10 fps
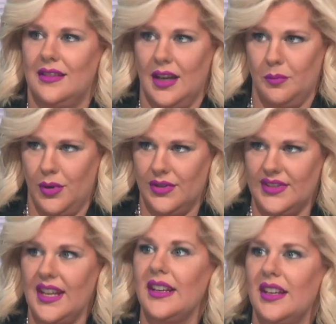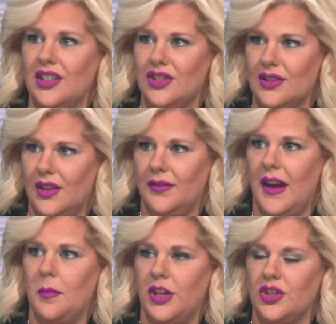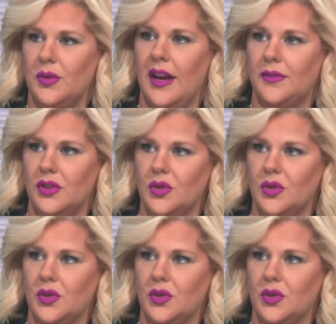that percentage of how much you have